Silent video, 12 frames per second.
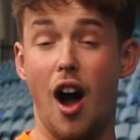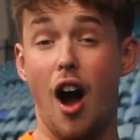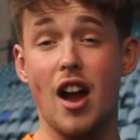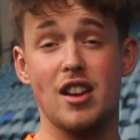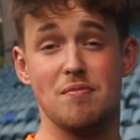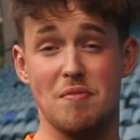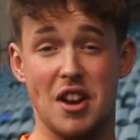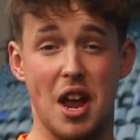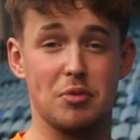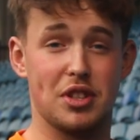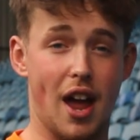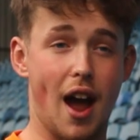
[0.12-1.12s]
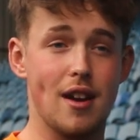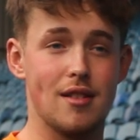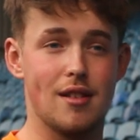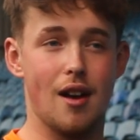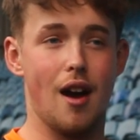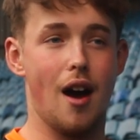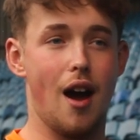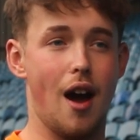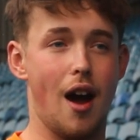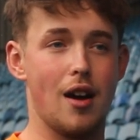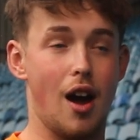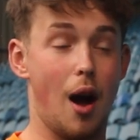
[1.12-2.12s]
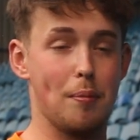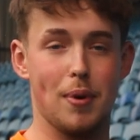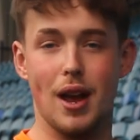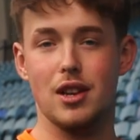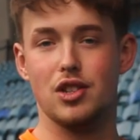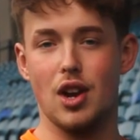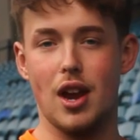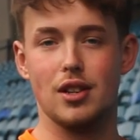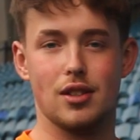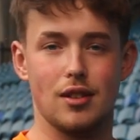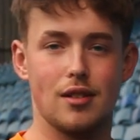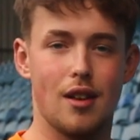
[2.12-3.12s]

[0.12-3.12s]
Hi, my name's Dan. Uh, I'm playing Jason.